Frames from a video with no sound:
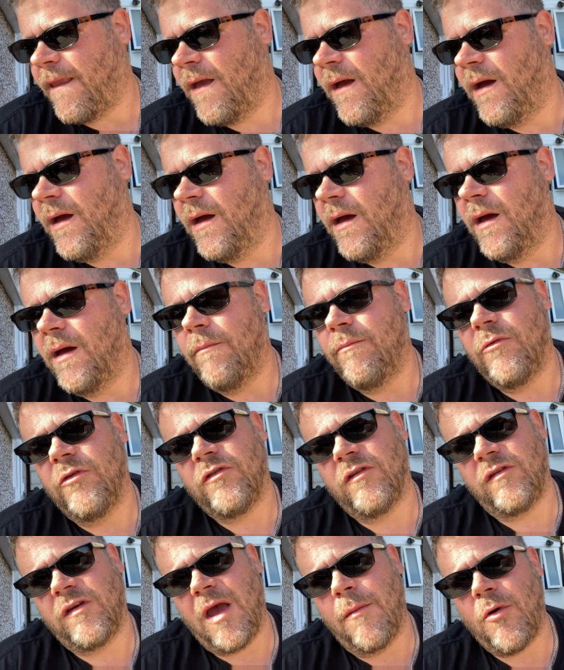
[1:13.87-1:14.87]
There's
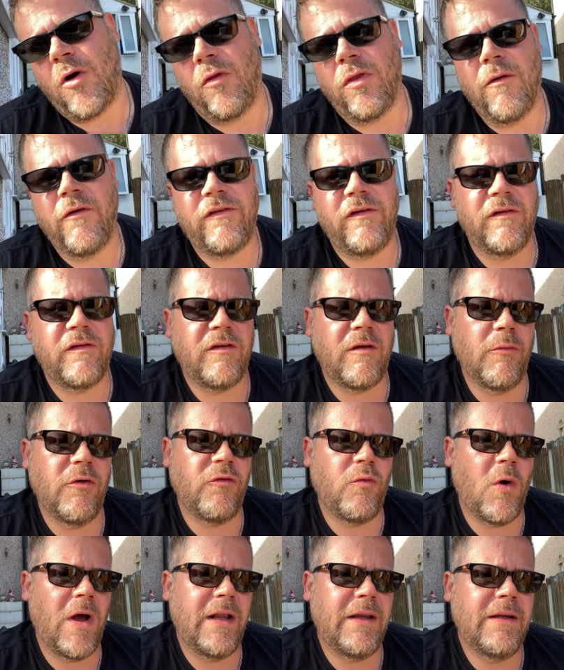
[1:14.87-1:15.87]
a skimmer on the system
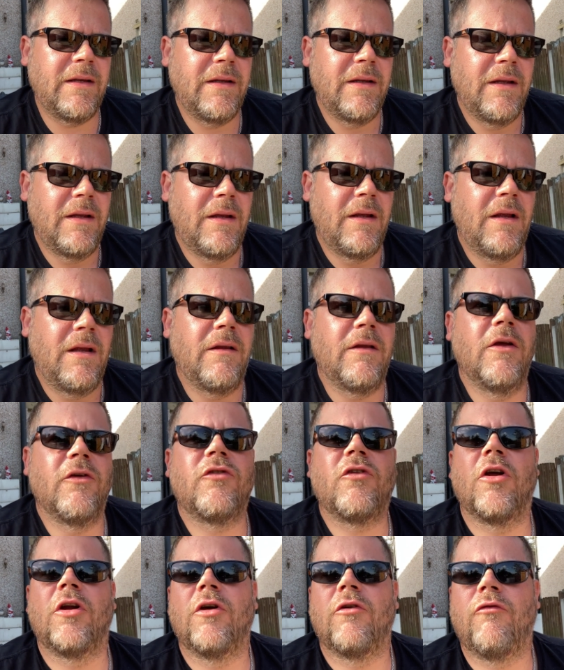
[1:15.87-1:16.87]
as well that's
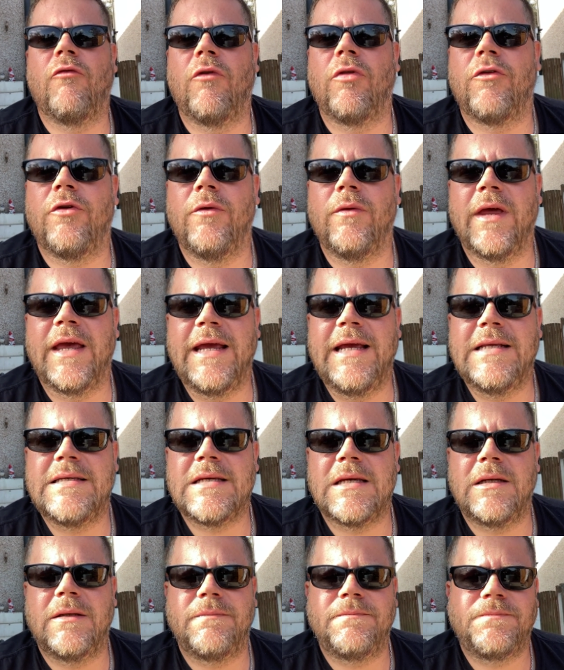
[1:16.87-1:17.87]
going to run through the
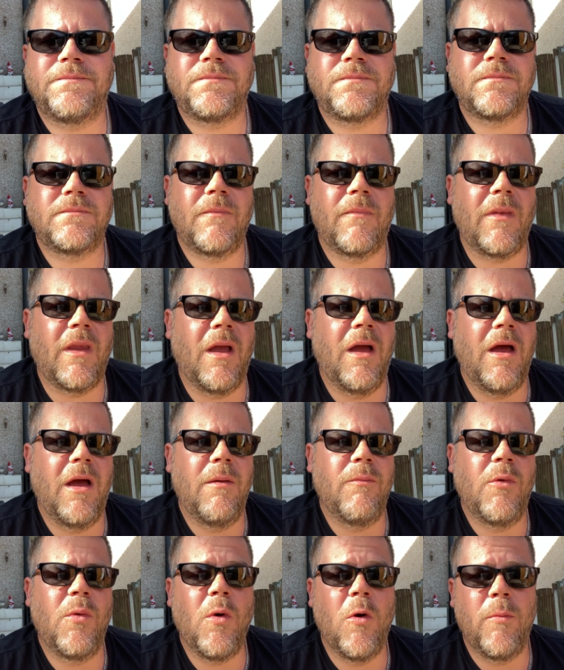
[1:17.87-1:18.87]
heater. We
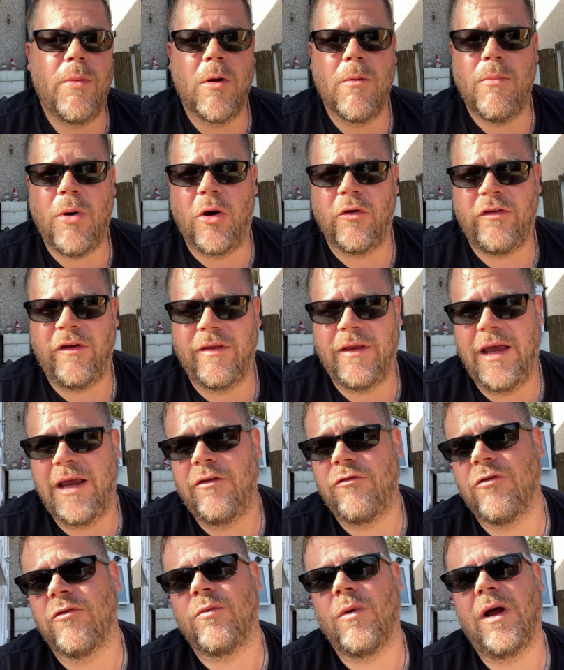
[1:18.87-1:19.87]
will be unboxing the
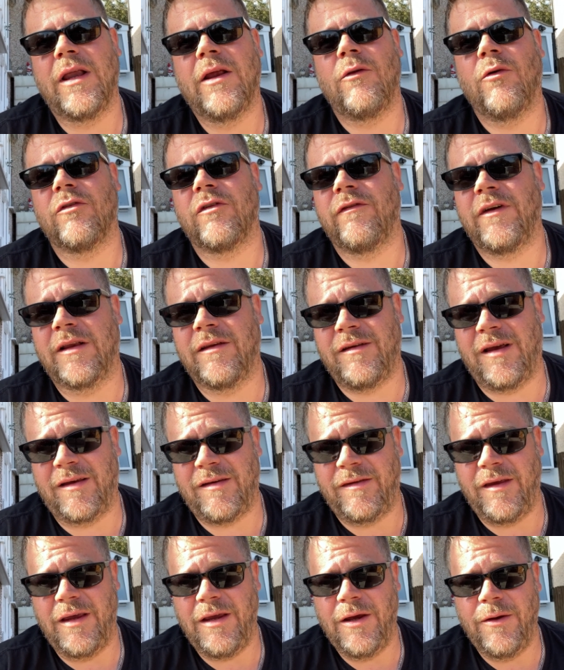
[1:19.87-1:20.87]
heater as well. It looks a
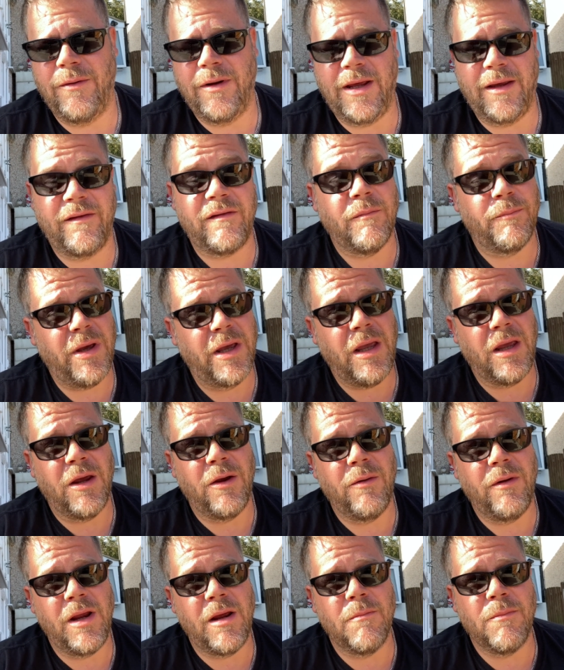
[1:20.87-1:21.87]
fantastic unit. It's a big
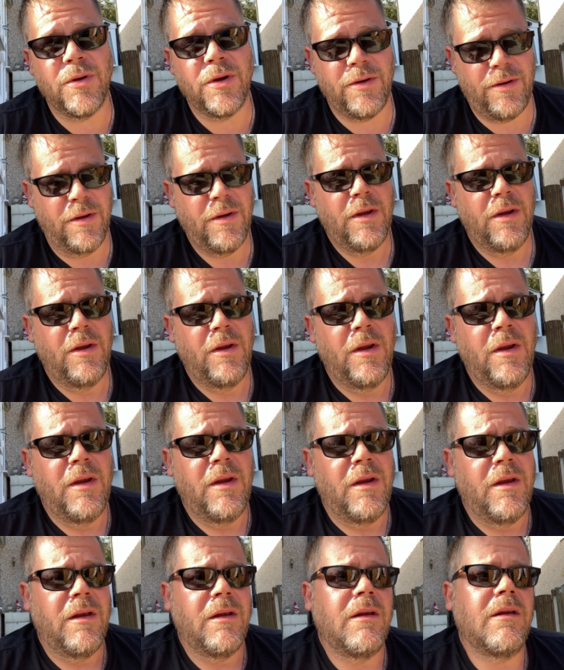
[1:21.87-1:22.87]
unit, but
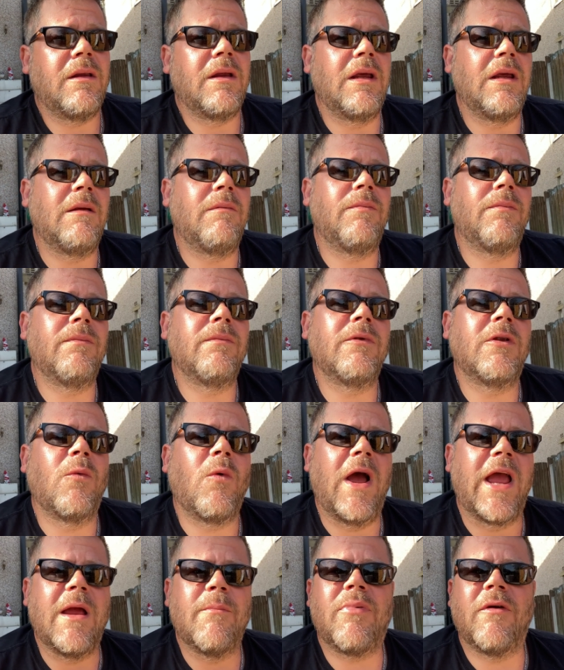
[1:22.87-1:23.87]
the
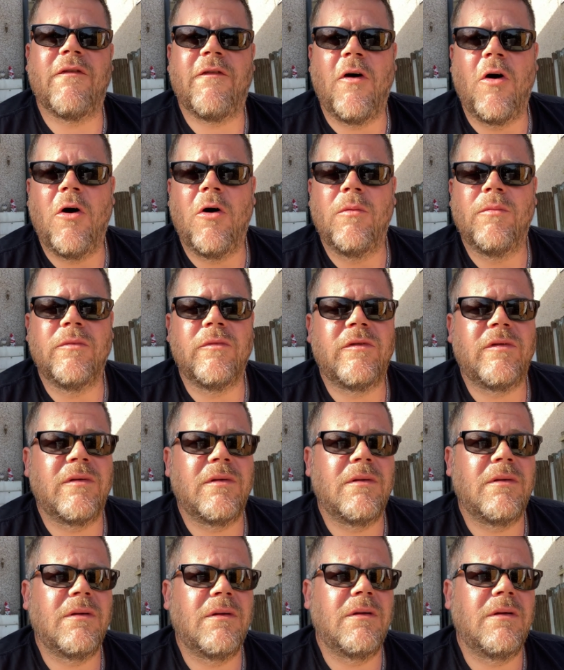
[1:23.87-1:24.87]
way it performs
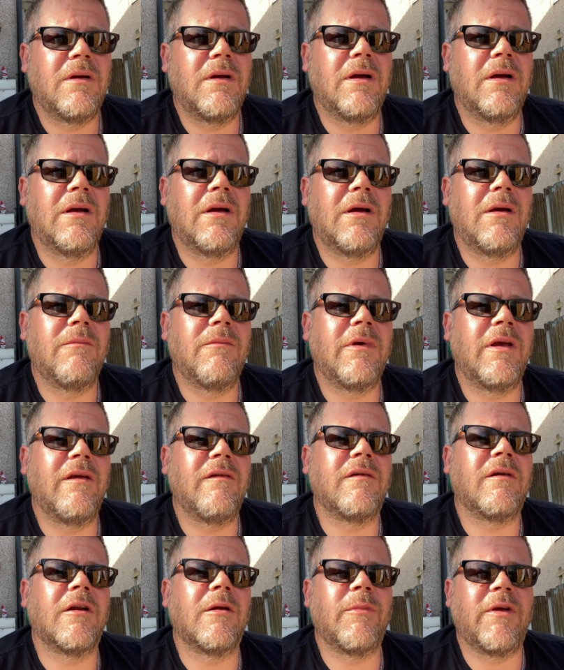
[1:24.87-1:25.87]

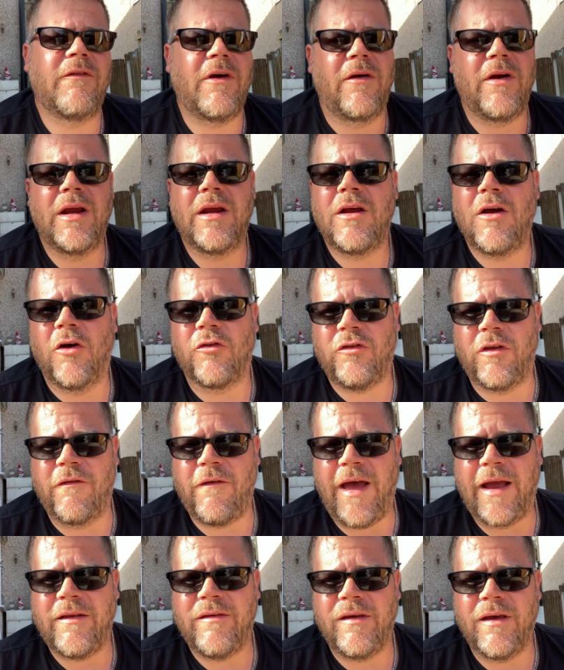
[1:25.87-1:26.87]
is going to be very cost
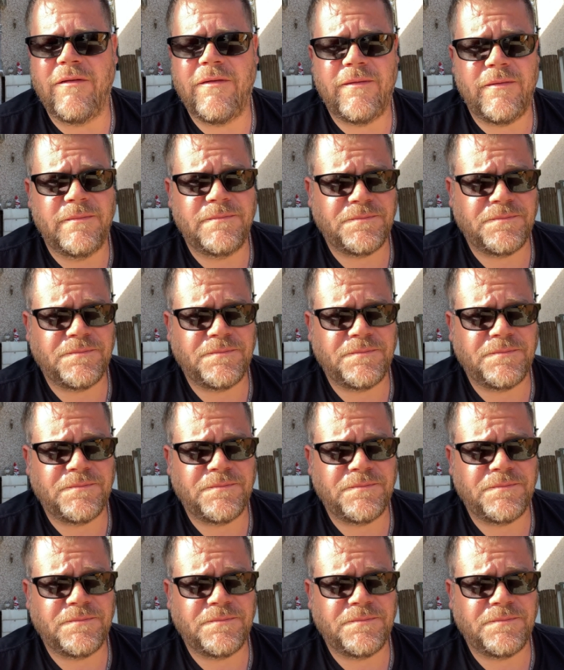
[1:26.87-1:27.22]
effective